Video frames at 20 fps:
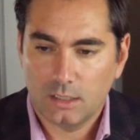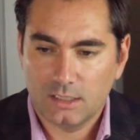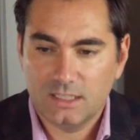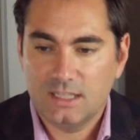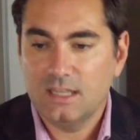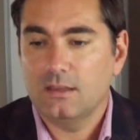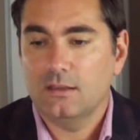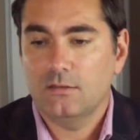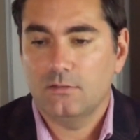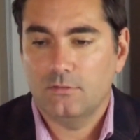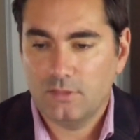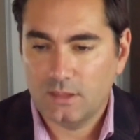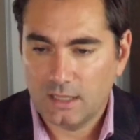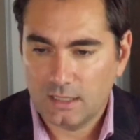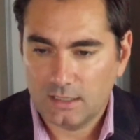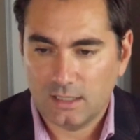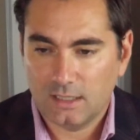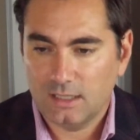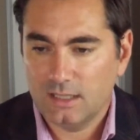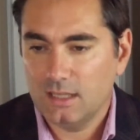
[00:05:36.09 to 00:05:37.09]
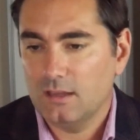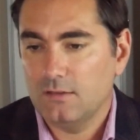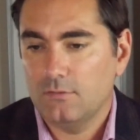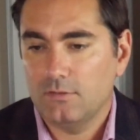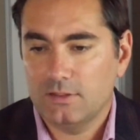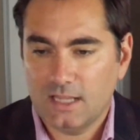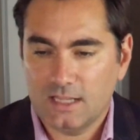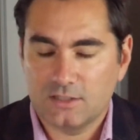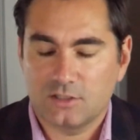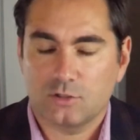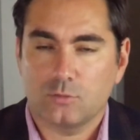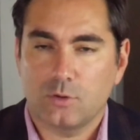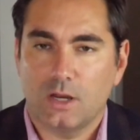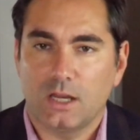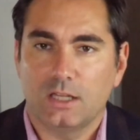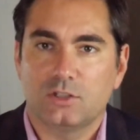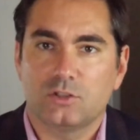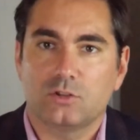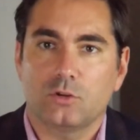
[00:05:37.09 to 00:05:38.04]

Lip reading: give, they can give, and that's great.